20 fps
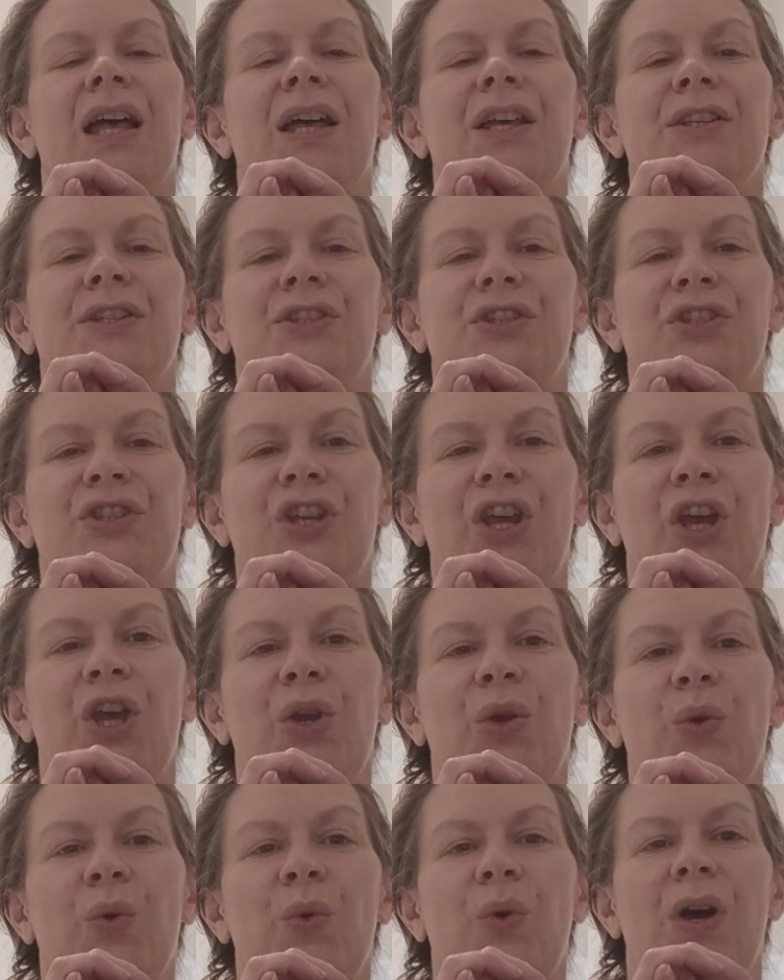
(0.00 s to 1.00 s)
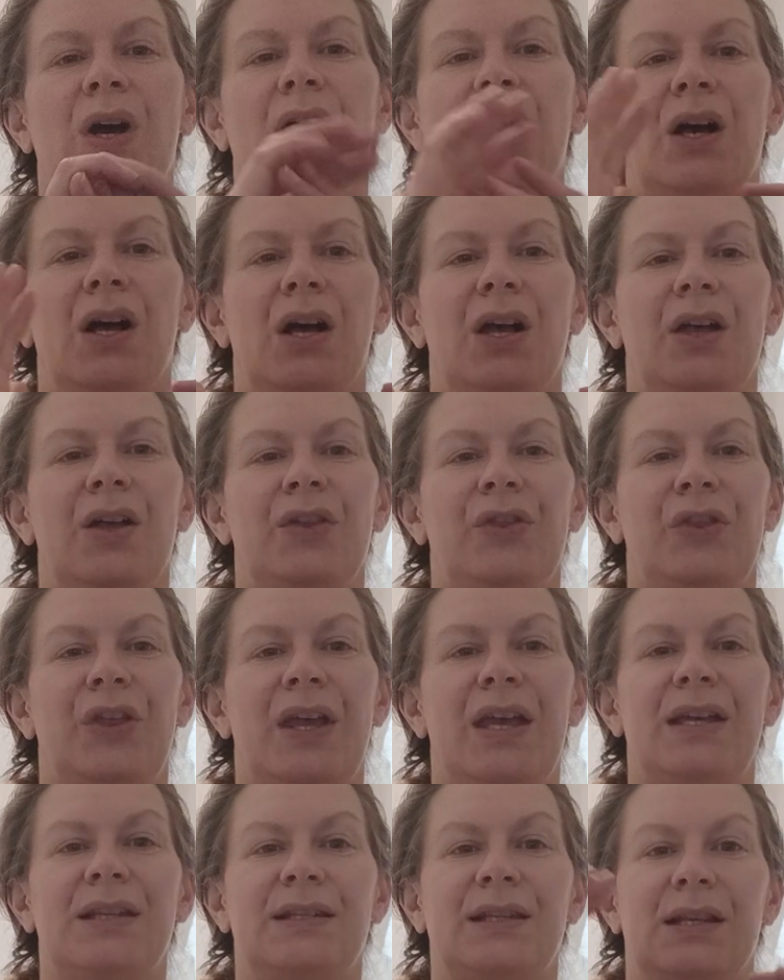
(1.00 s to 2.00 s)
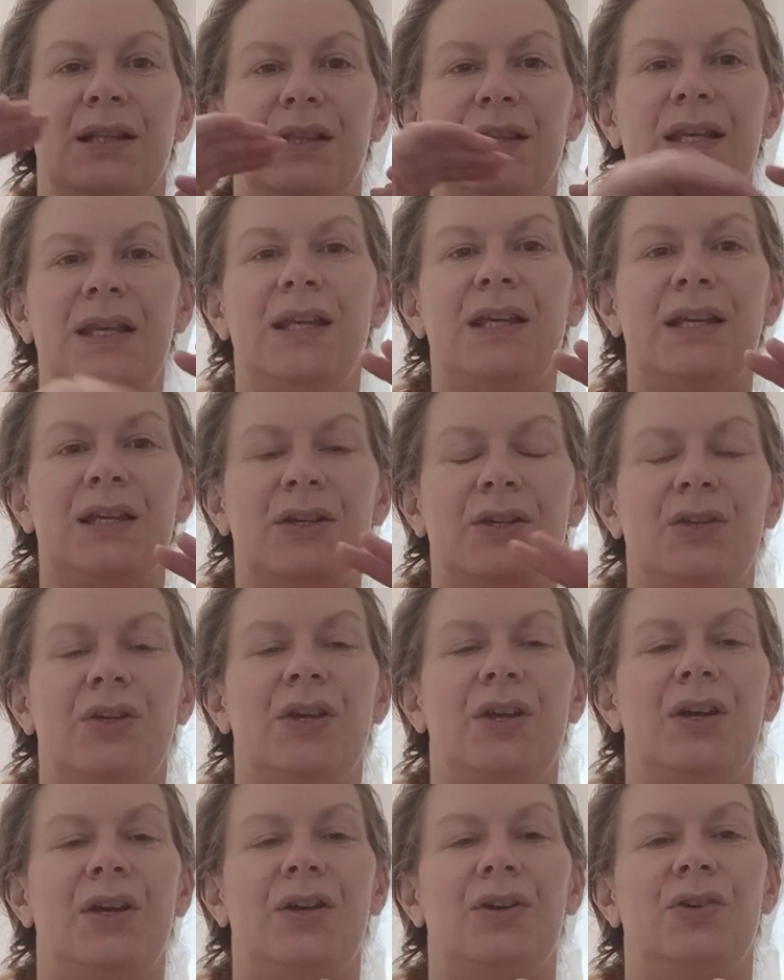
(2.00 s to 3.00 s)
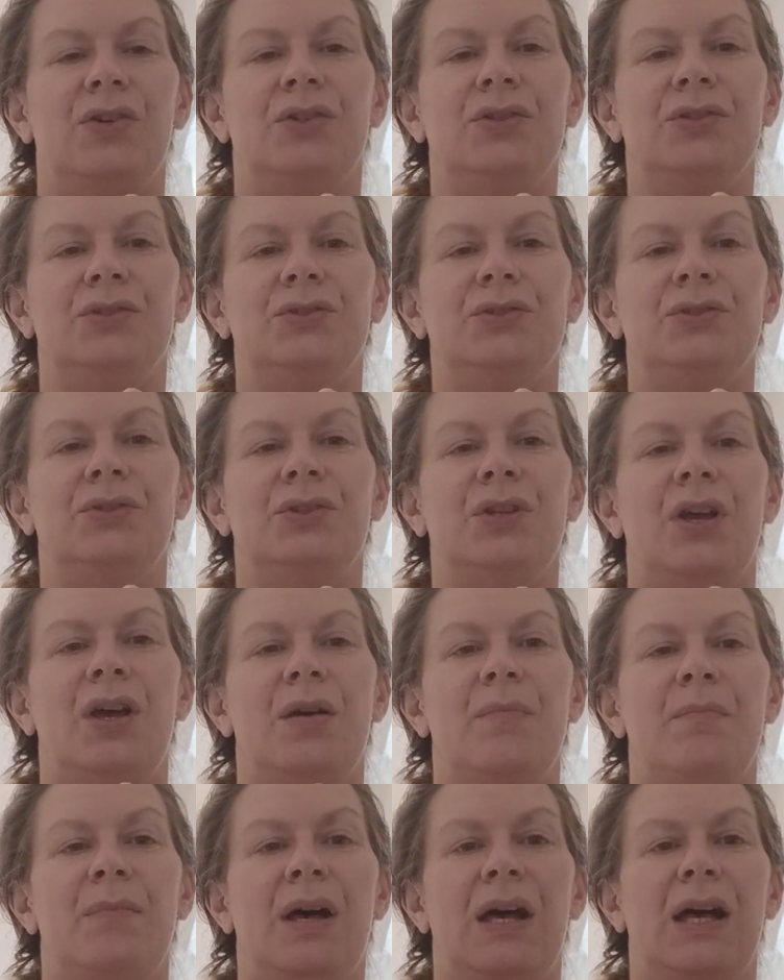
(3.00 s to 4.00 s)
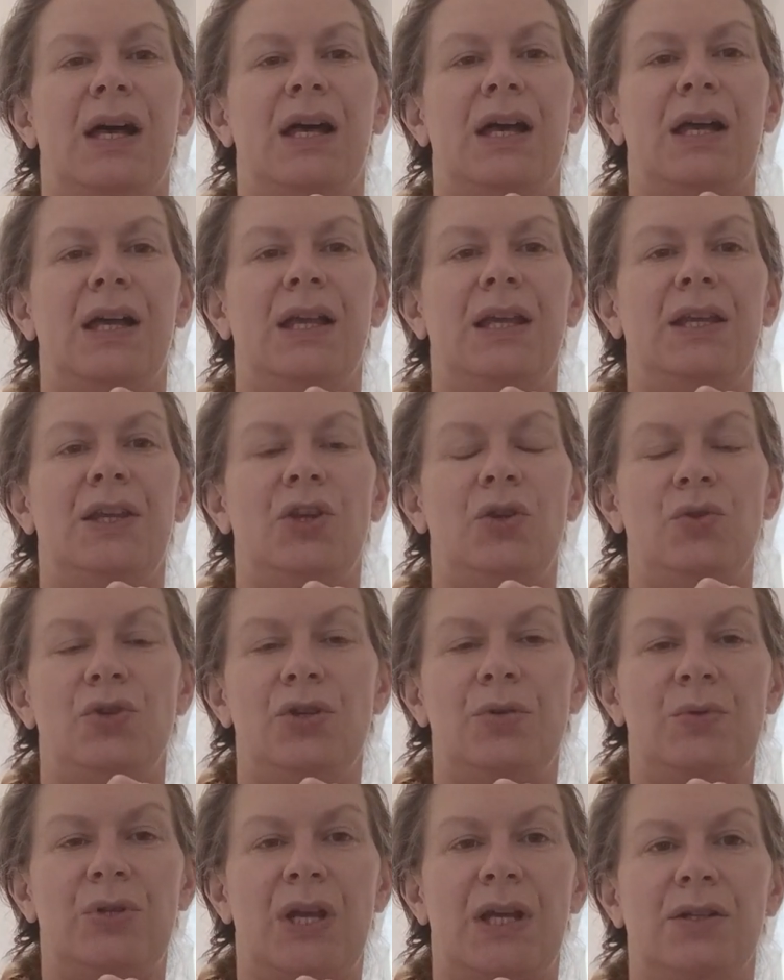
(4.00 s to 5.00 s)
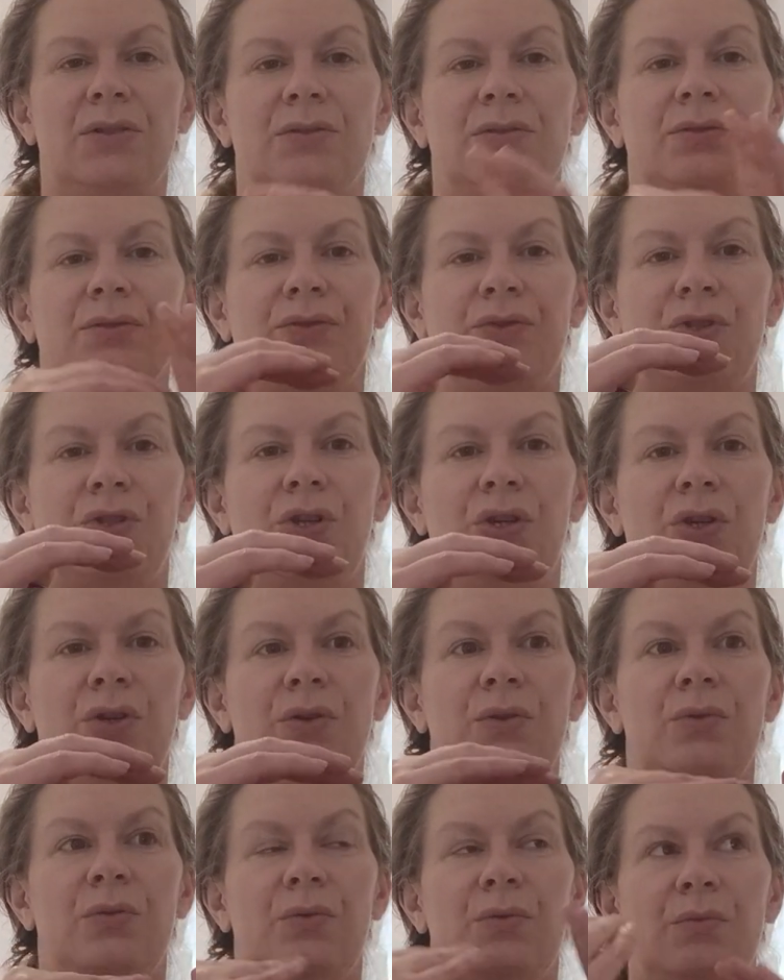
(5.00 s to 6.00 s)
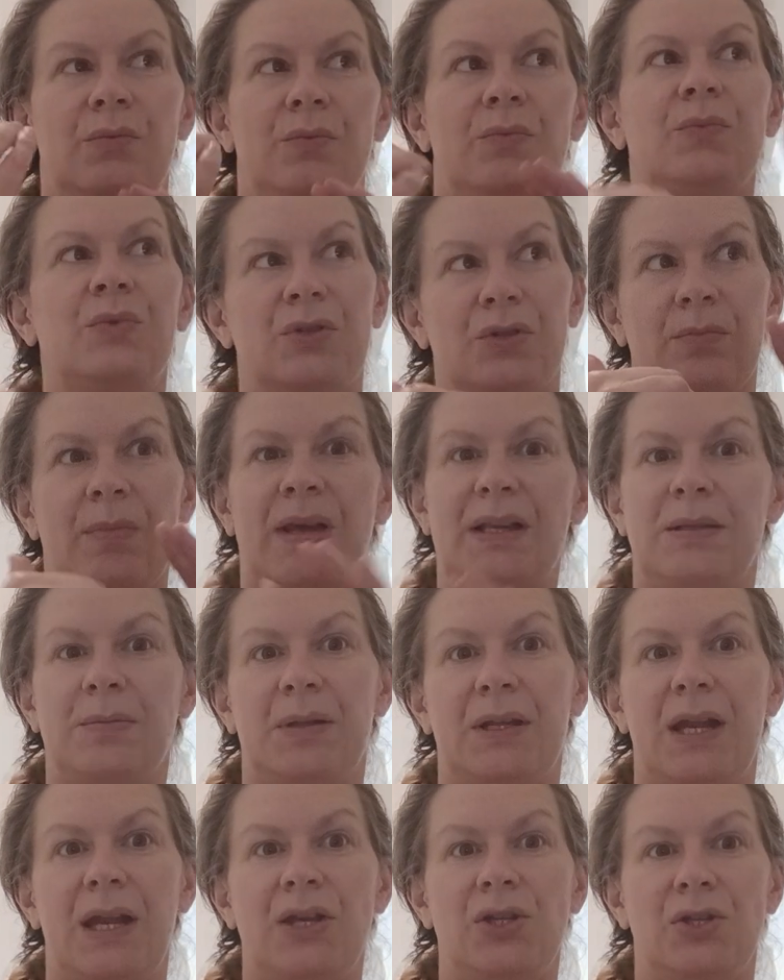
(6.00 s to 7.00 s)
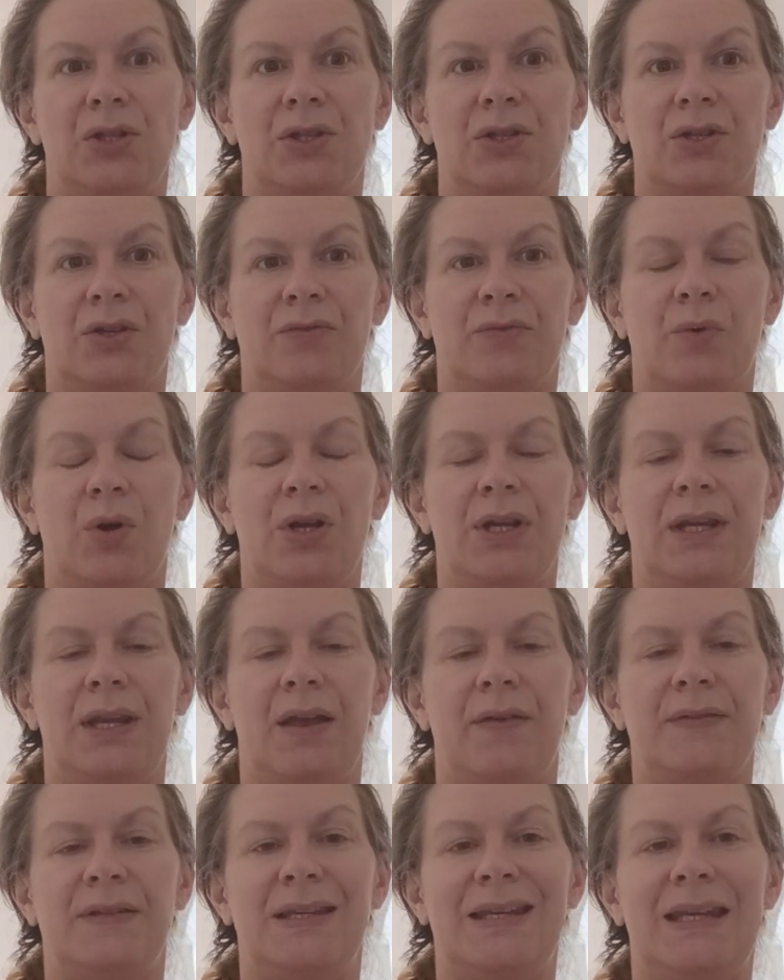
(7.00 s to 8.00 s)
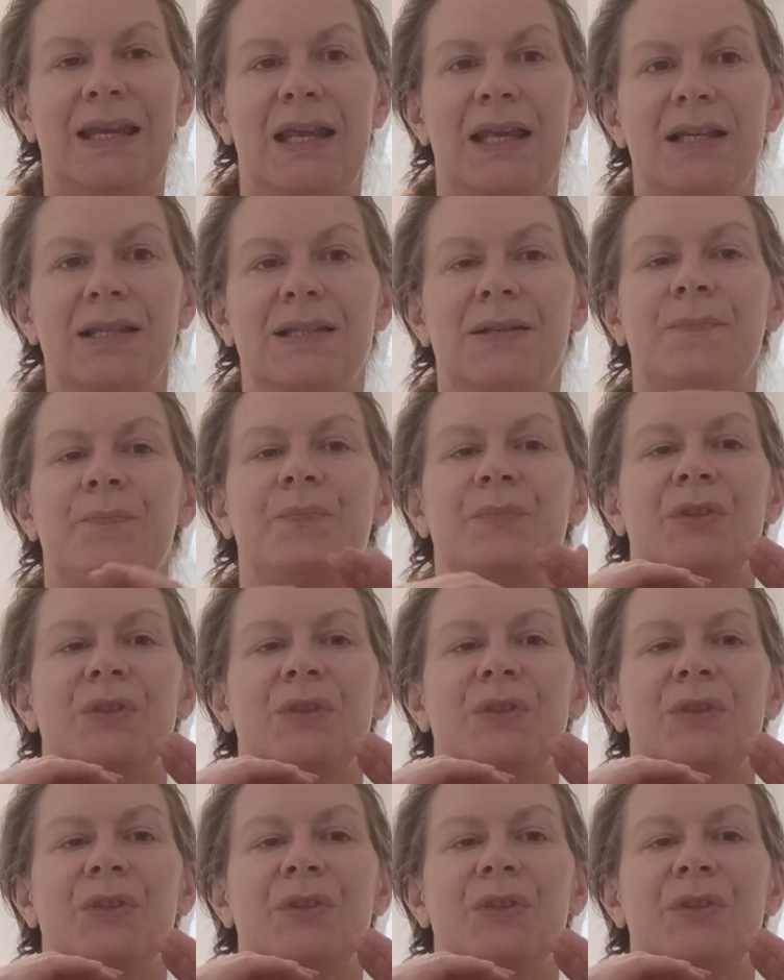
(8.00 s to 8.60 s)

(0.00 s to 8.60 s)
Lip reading: So there's a link on my YouTube channel to some explanations of what EFT is.